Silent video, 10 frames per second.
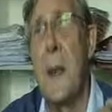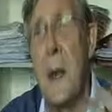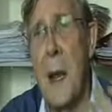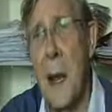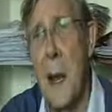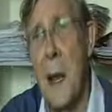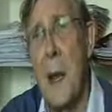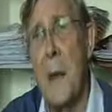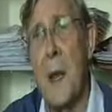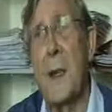meaning,
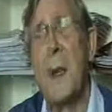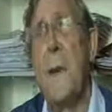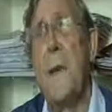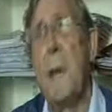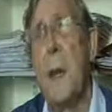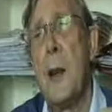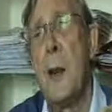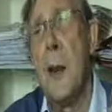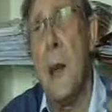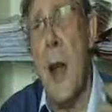there's an
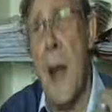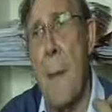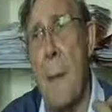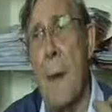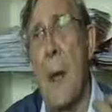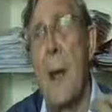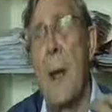information gap,